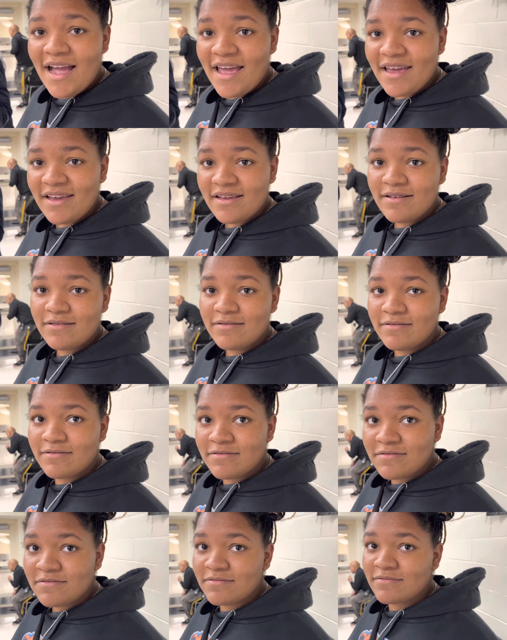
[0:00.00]

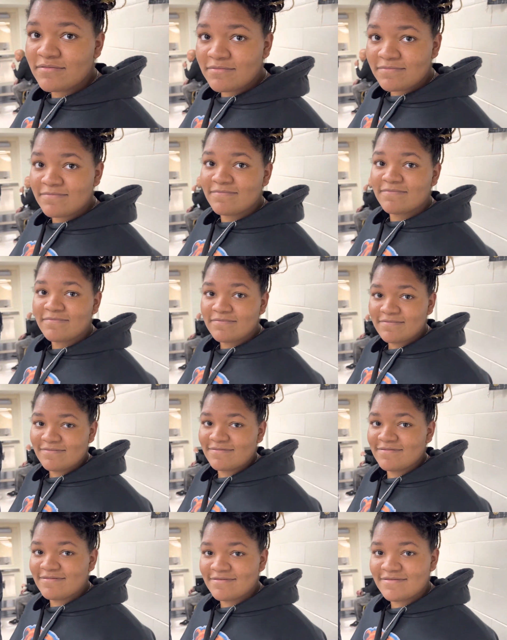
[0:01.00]

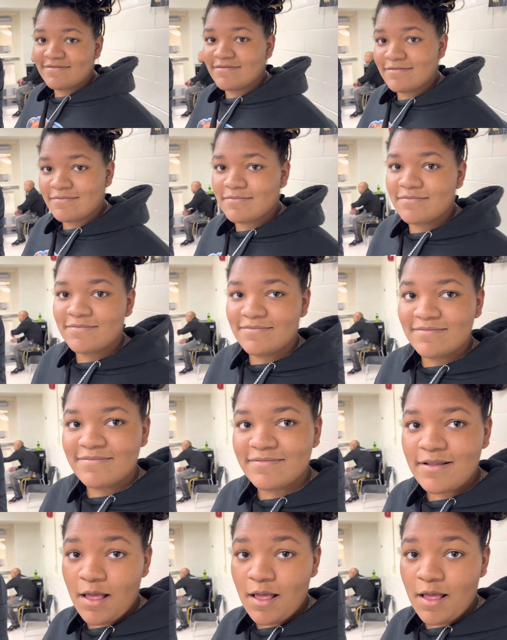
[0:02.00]
[no speech]